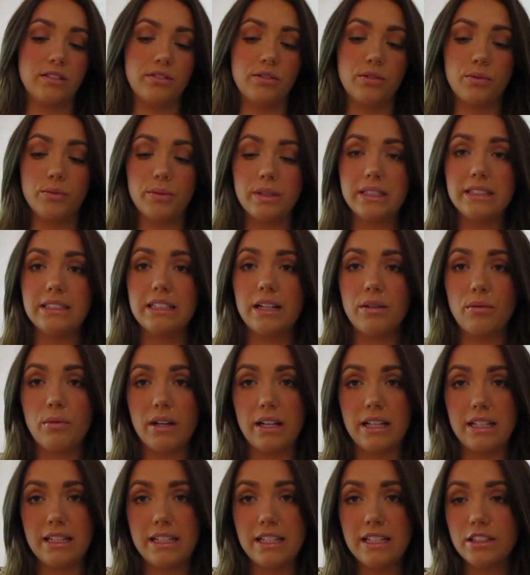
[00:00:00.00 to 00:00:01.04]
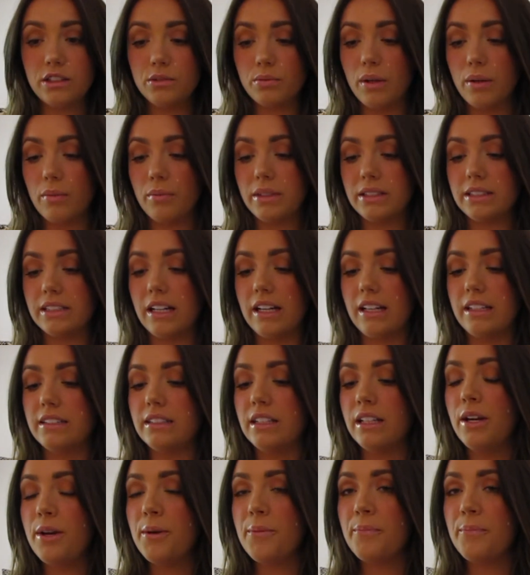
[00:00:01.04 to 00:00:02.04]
So the reason I wanted this one was because